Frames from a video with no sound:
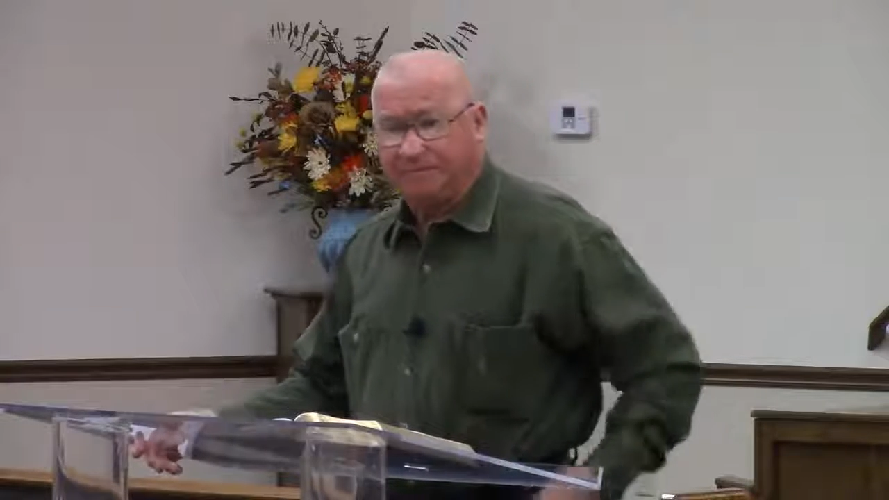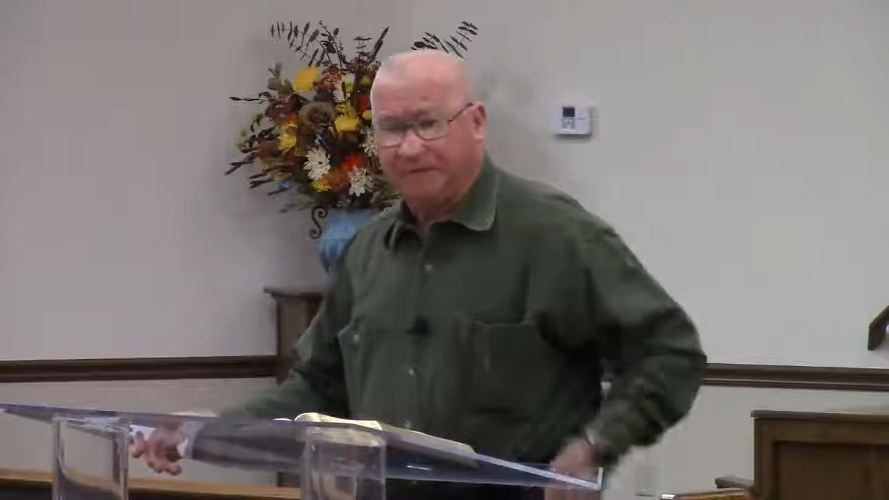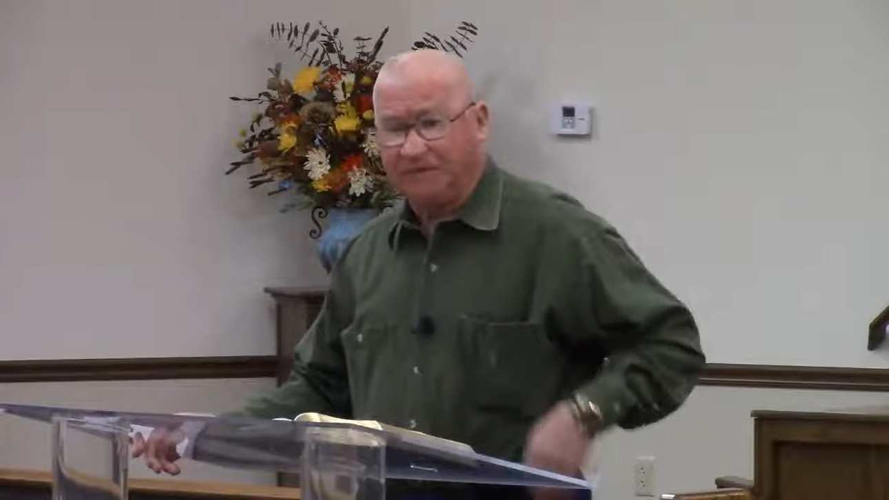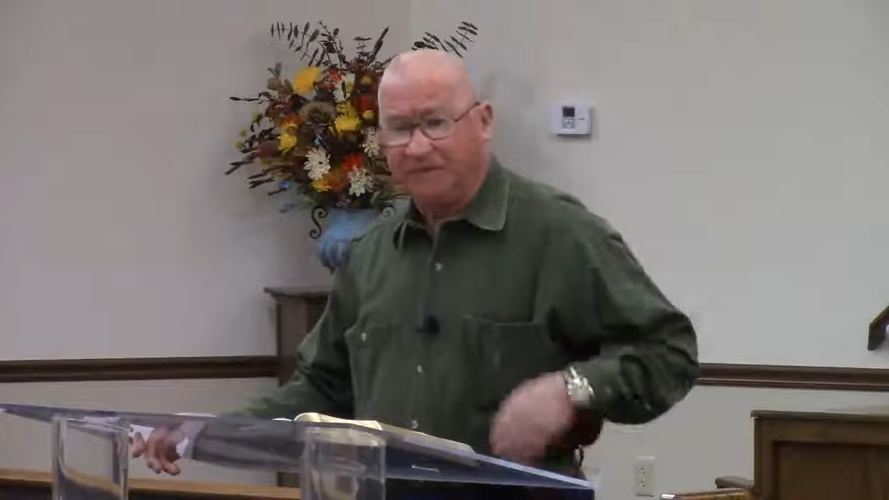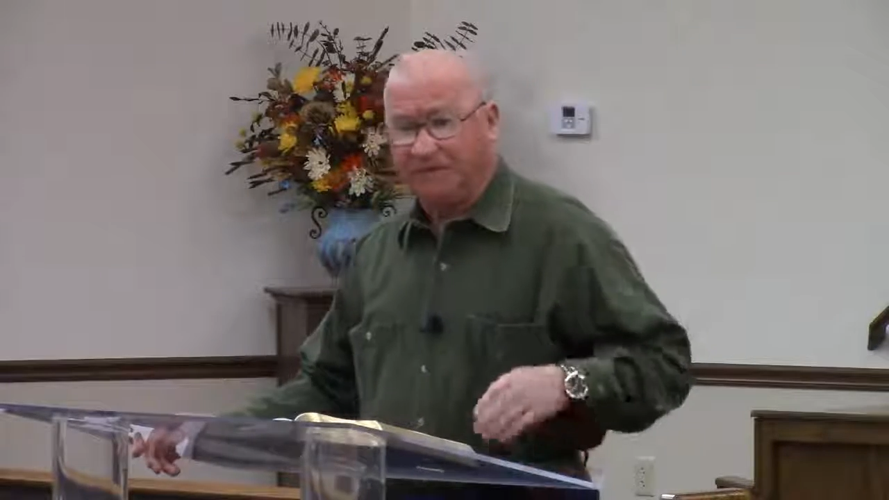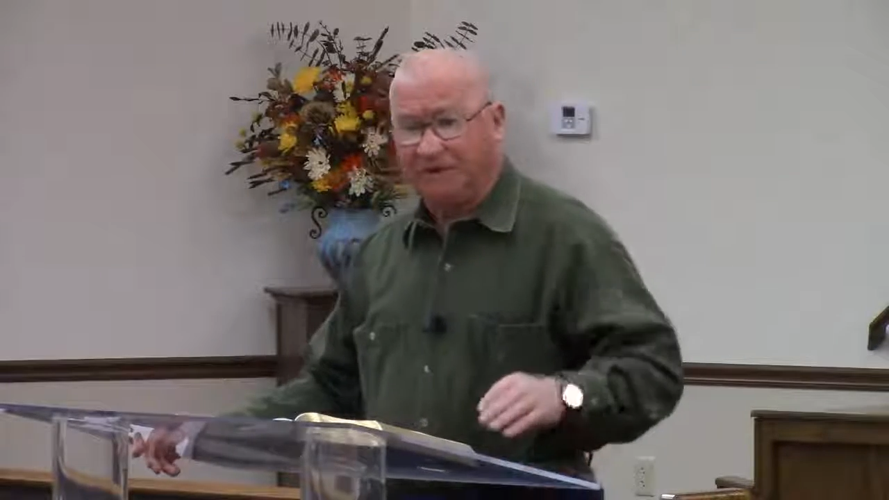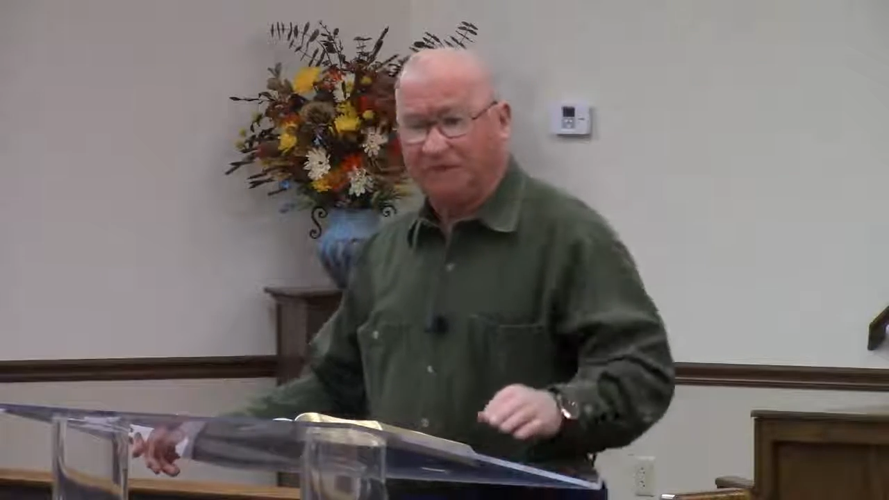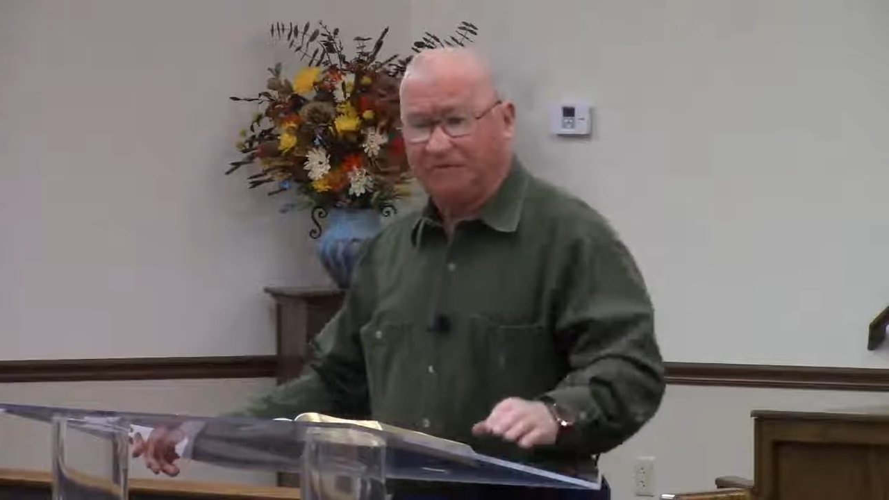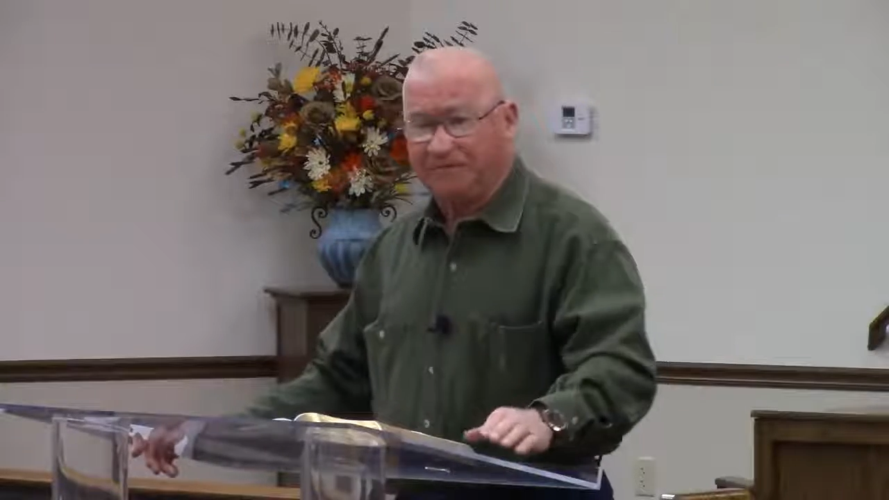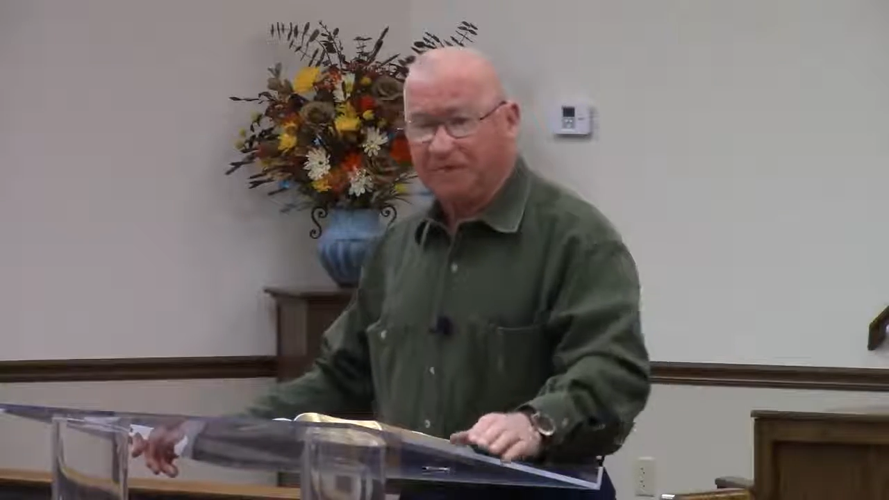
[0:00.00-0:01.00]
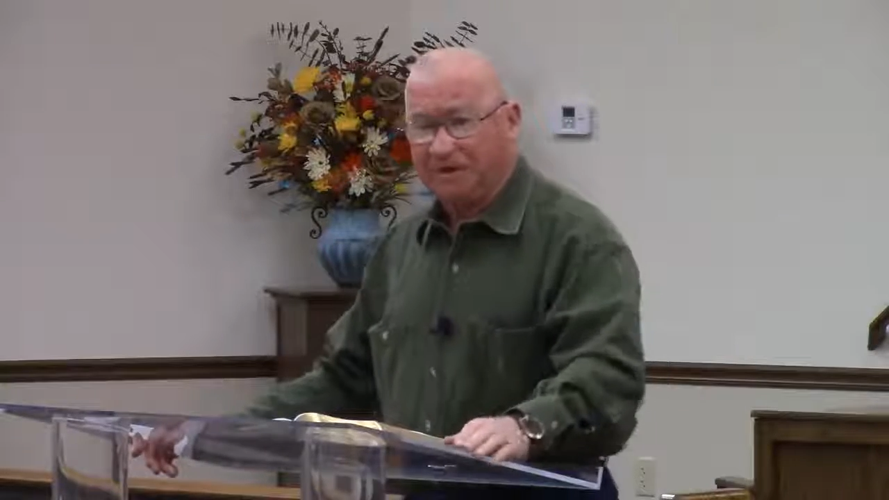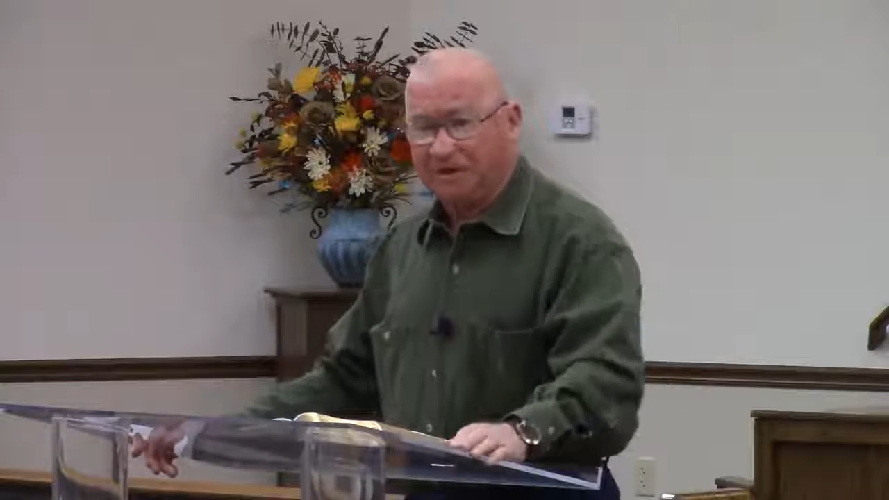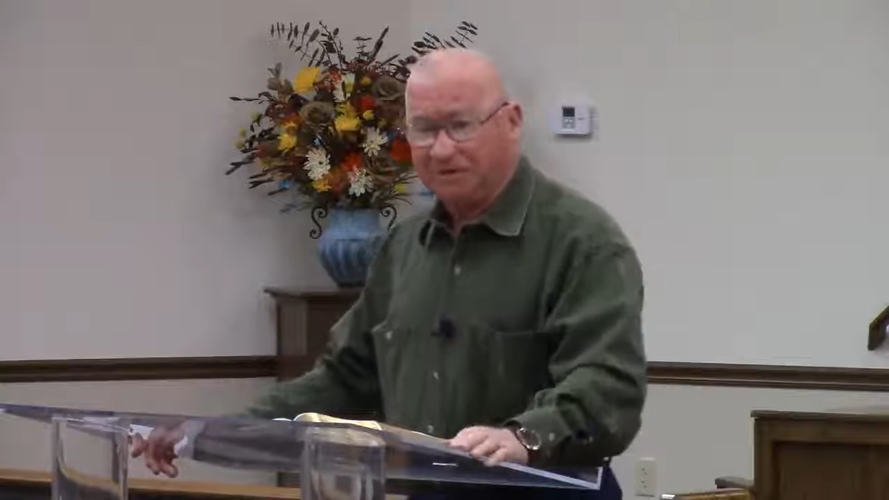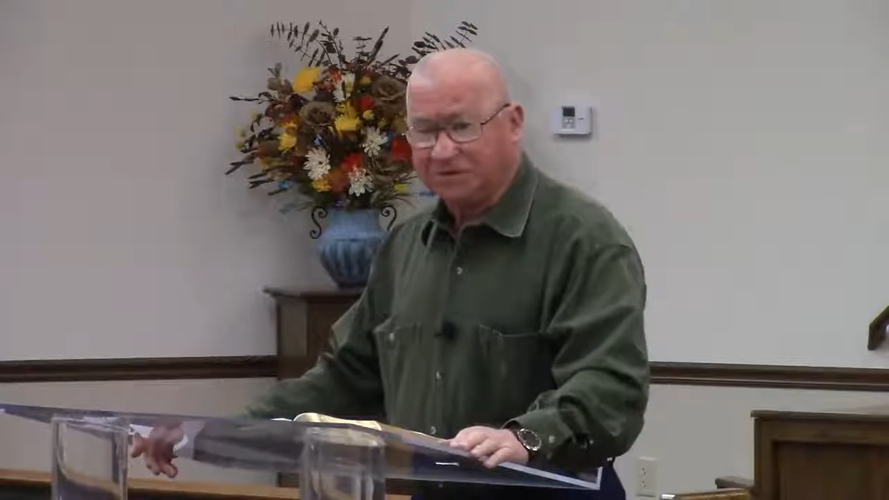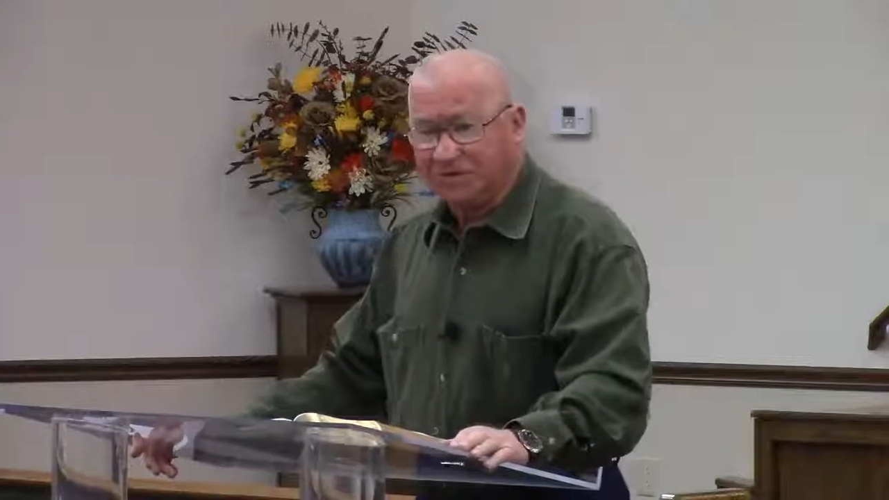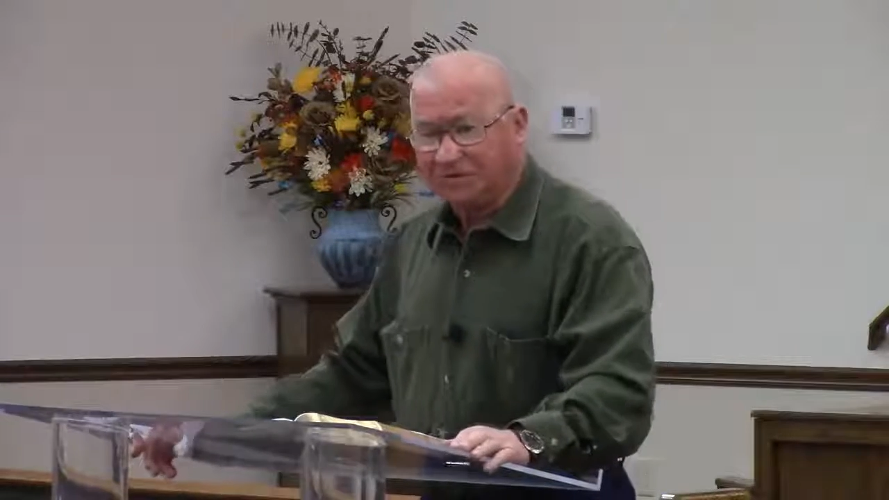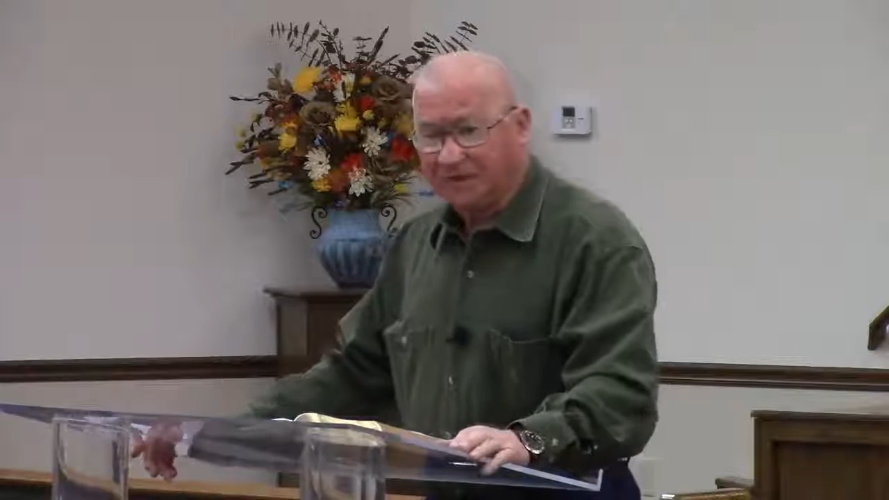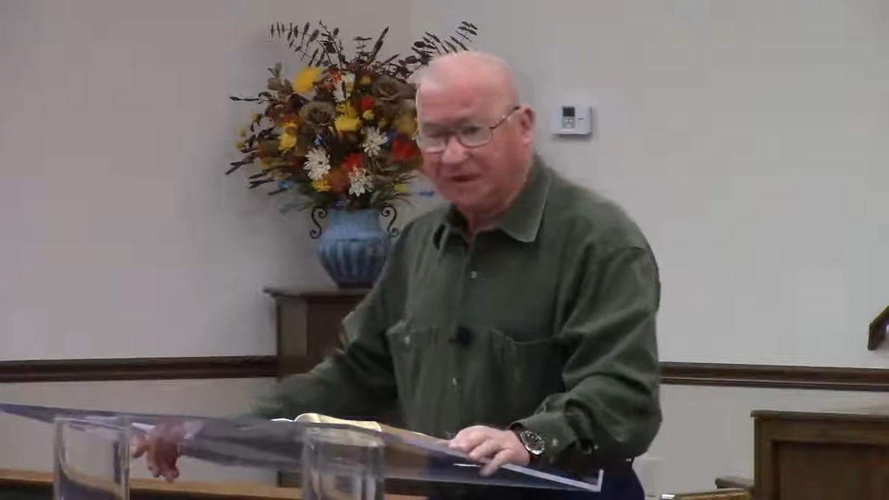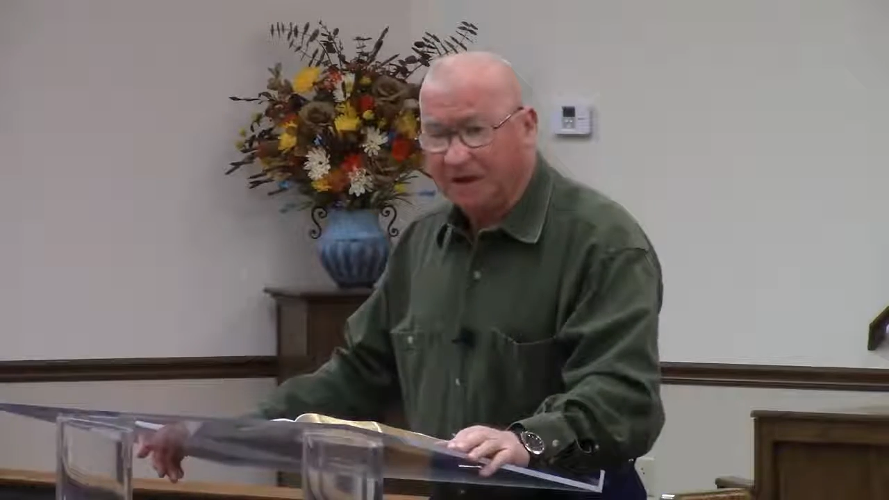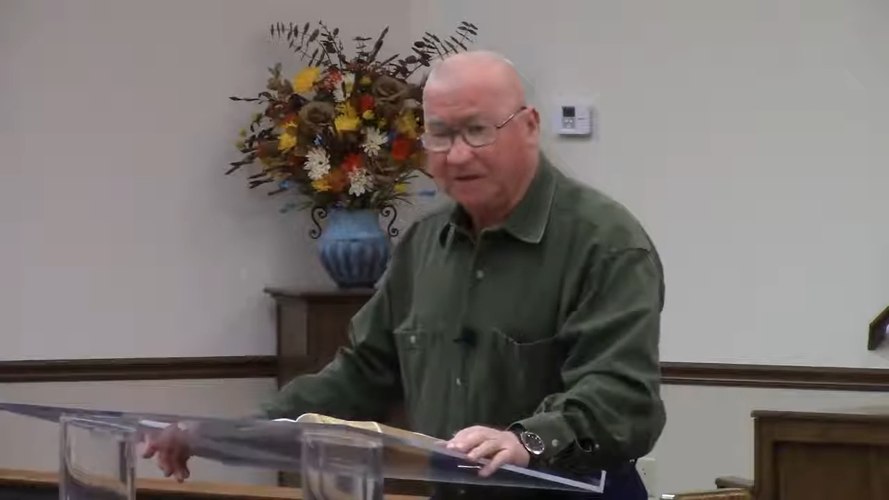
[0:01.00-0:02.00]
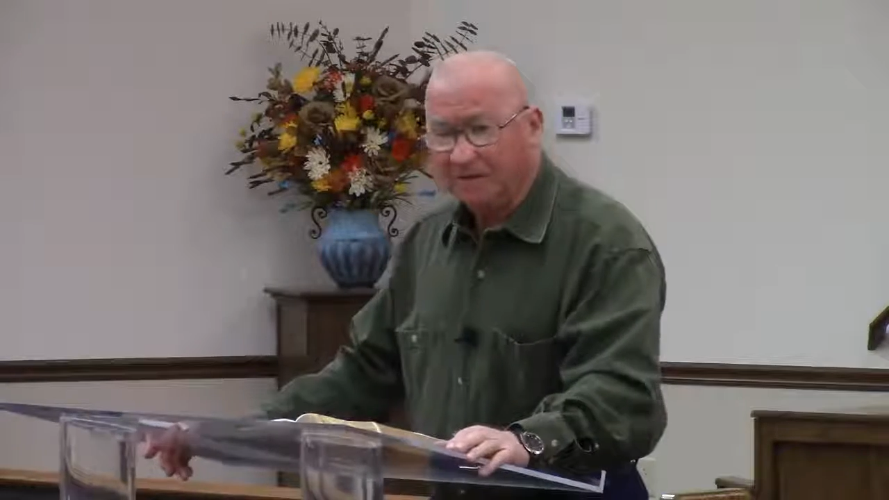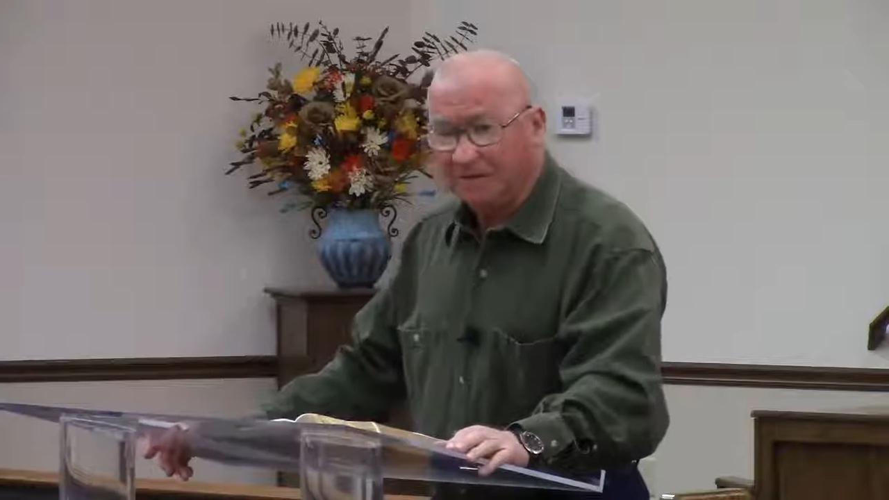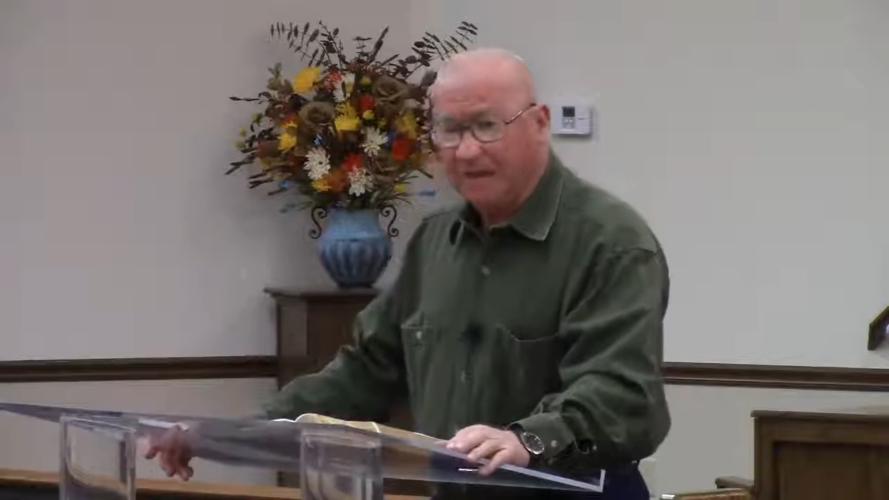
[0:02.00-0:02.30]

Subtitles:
if you'll listen to them very long.